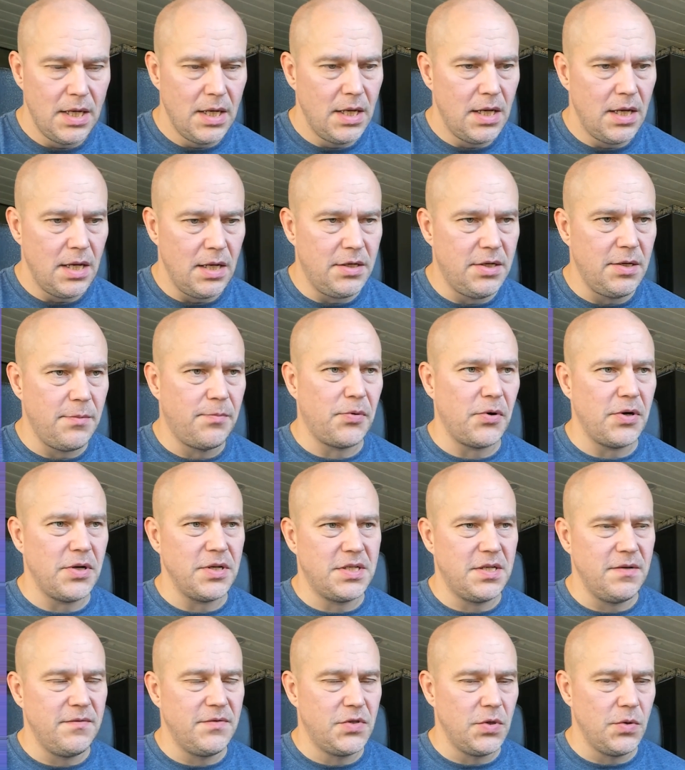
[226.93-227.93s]

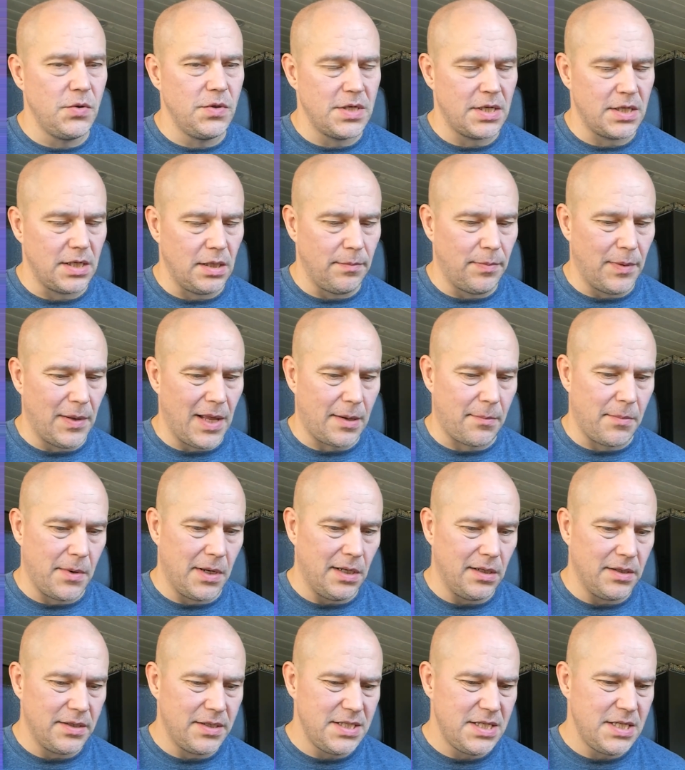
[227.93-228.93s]
depressive suicidal black
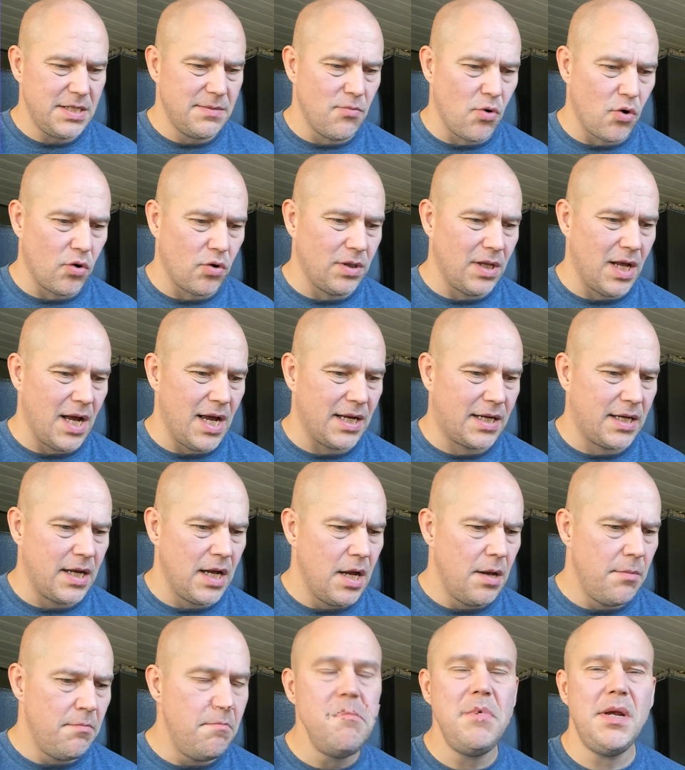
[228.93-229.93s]
metal. This is more like
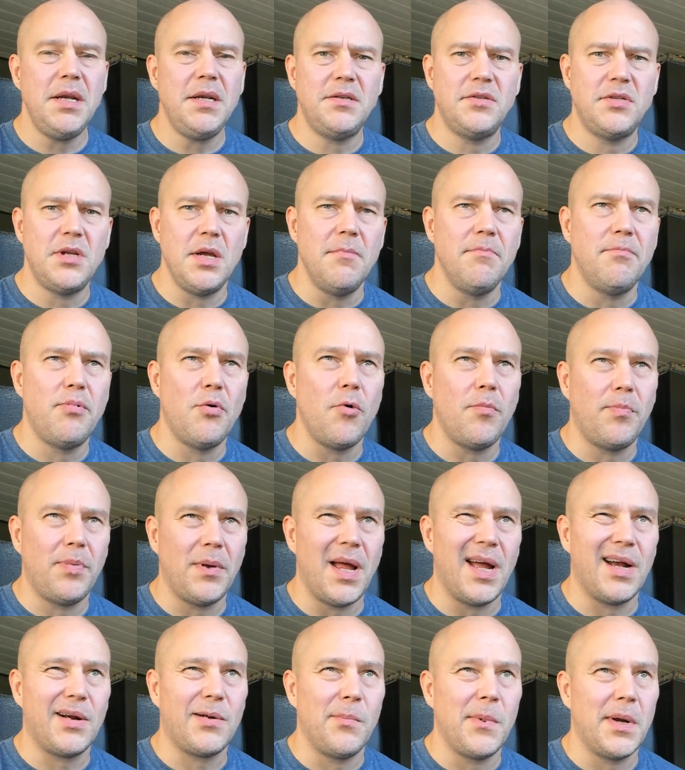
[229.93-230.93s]
mid-tempo
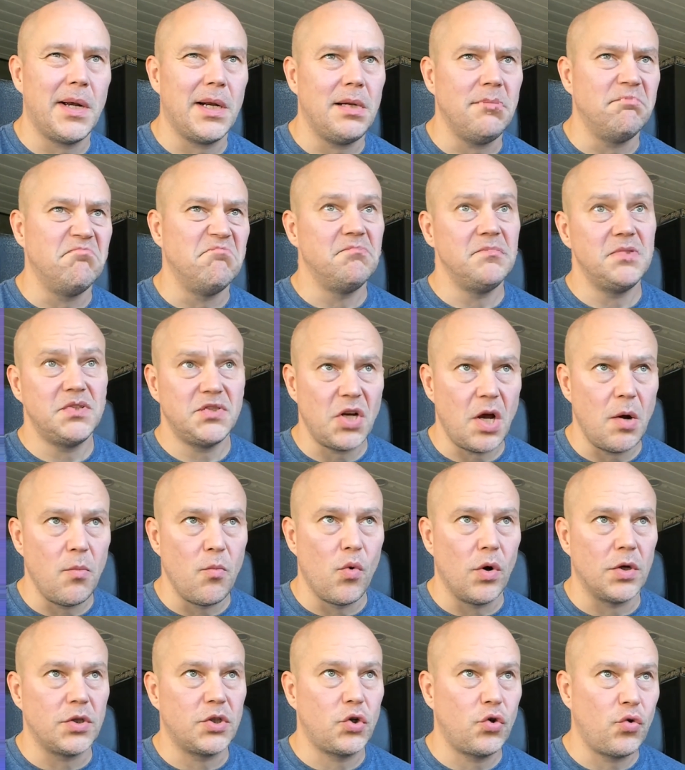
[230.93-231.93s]
black metal,
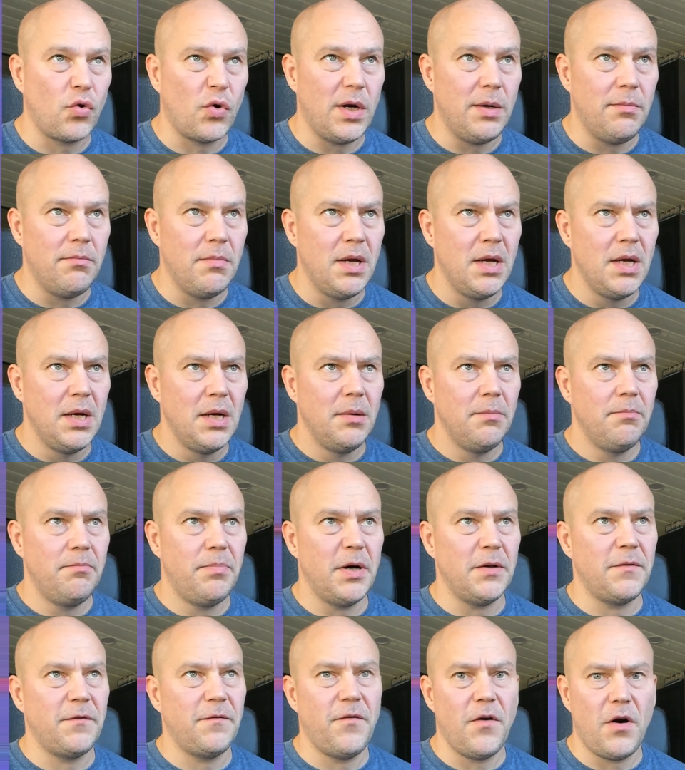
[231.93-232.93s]
somewhat grim,
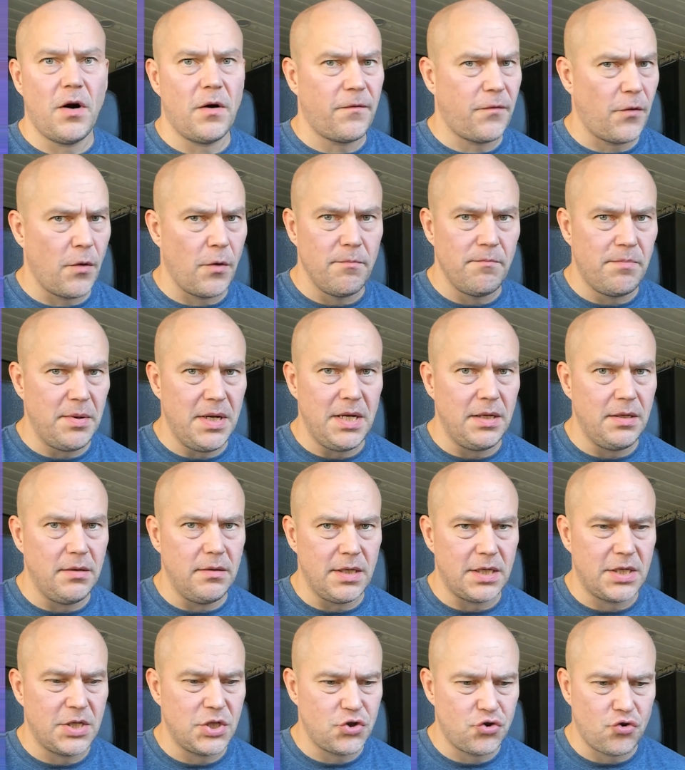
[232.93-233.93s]
but far from being
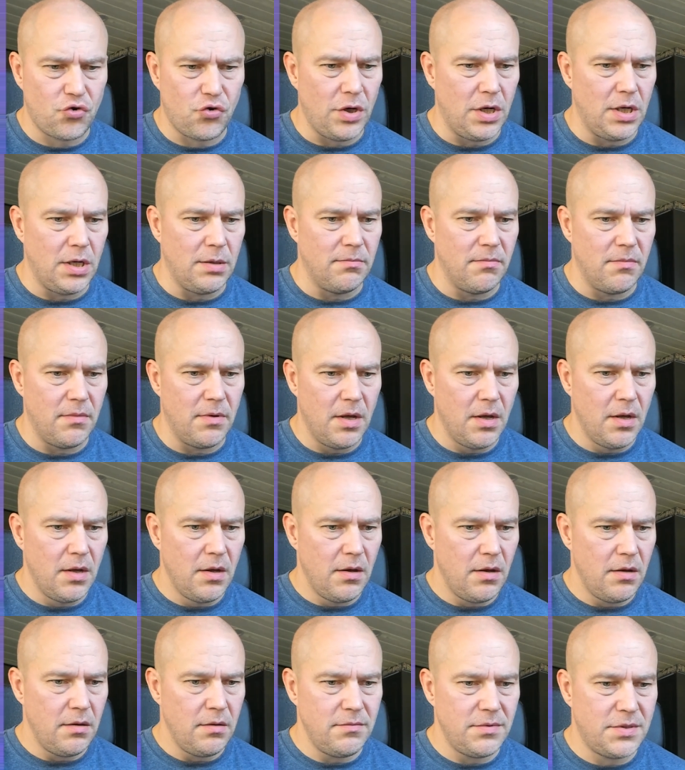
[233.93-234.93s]
extreme
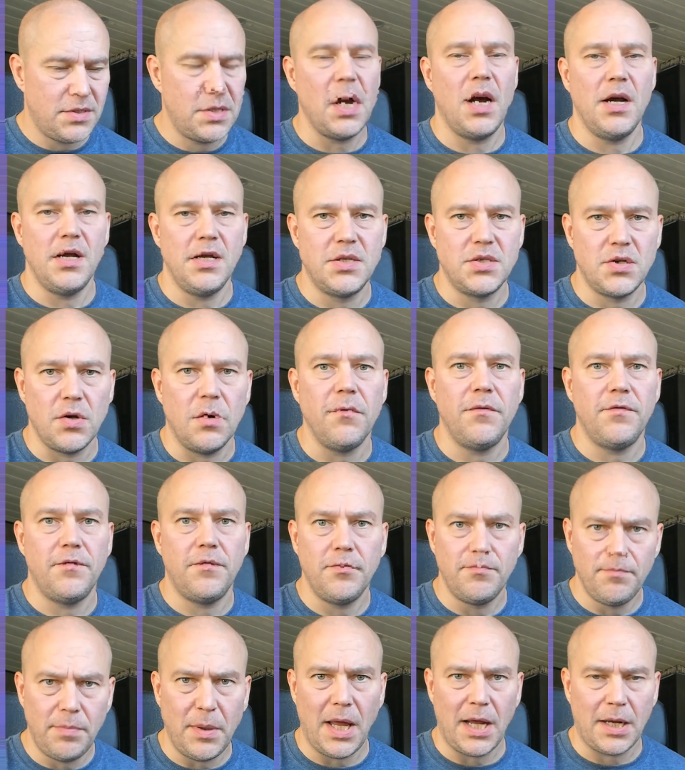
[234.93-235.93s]
sides of
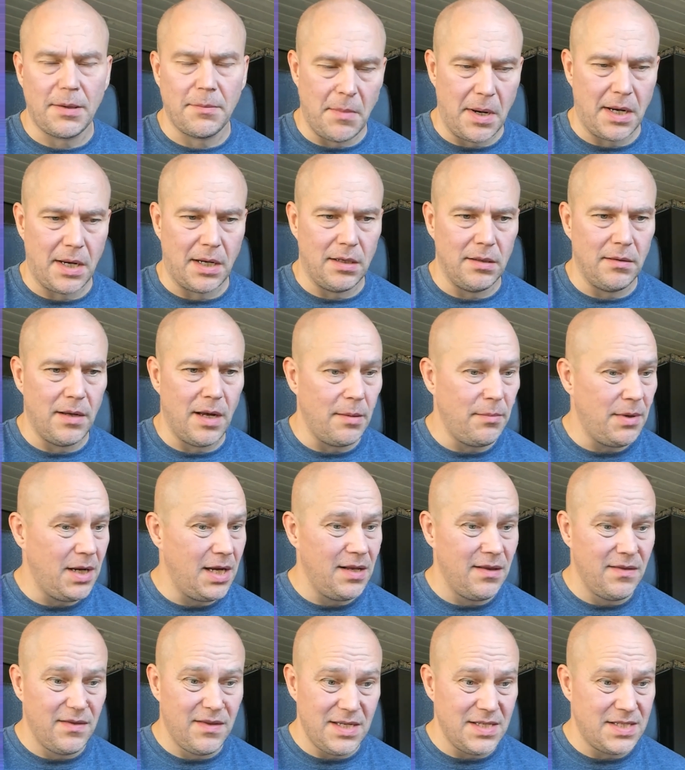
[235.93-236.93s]
black metal. I
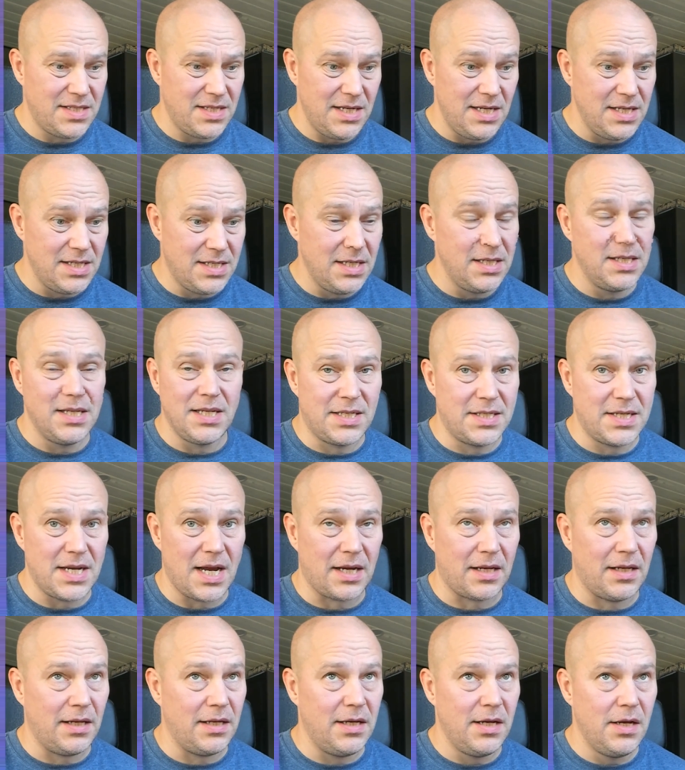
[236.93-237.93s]
mean, this isn't
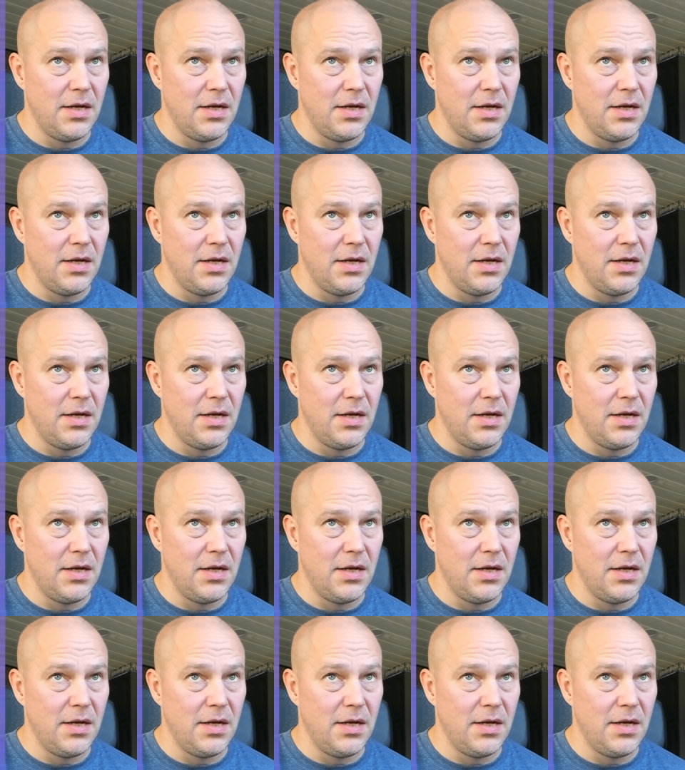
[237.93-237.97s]
exactly